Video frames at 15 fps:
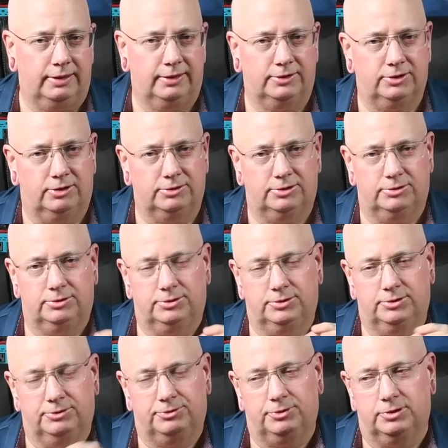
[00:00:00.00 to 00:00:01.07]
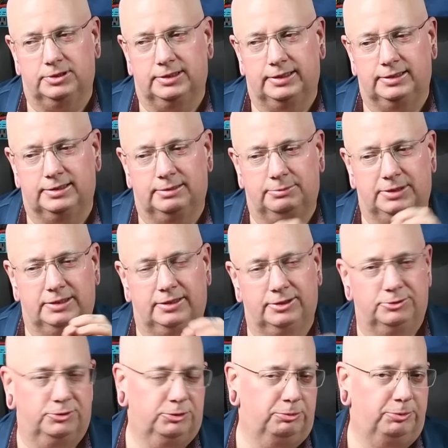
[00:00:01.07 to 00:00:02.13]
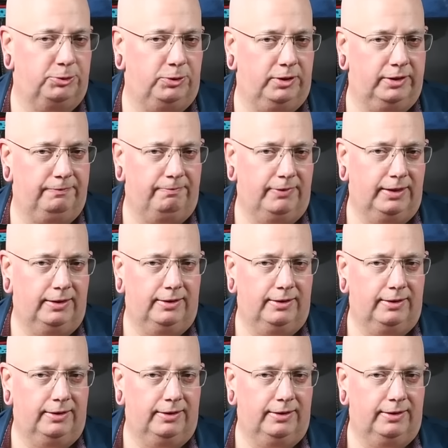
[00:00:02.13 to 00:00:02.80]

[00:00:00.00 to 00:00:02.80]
And it's also, too, the first thing someone does when they're born,